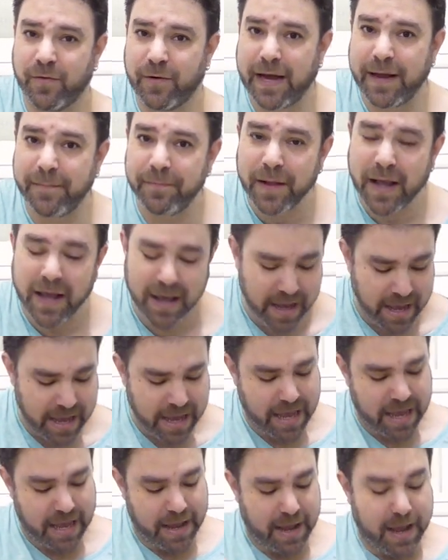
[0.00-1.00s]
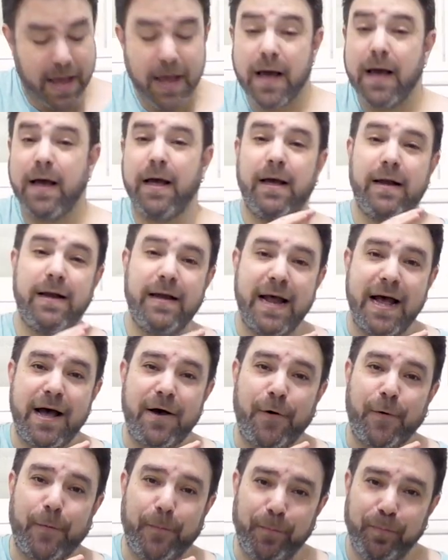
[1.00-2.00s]
Okay,
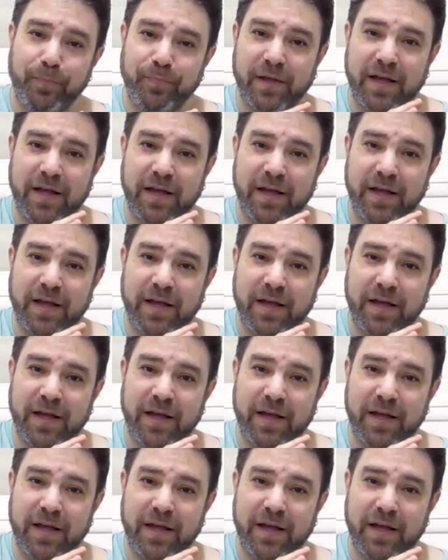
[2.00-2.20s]
now